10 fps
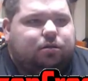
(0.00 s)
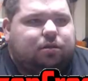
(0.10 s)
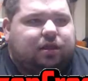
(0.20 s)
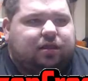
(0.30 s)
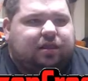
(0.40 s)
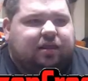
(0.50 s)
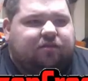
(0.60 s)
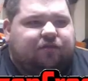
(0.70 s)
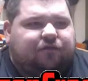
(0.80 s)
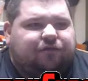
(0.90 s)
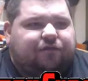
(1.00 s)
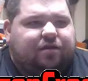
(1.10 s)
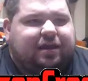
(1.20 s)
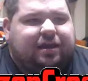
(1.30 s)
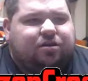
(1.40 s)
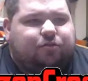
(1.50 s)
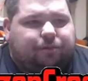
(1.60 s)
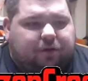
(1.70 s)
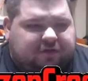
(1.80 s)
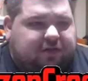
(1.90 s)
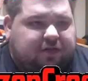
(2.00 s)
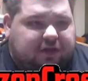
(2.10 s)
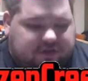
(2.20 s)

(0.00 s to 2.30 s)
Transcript: And this, like, I know where most of the things are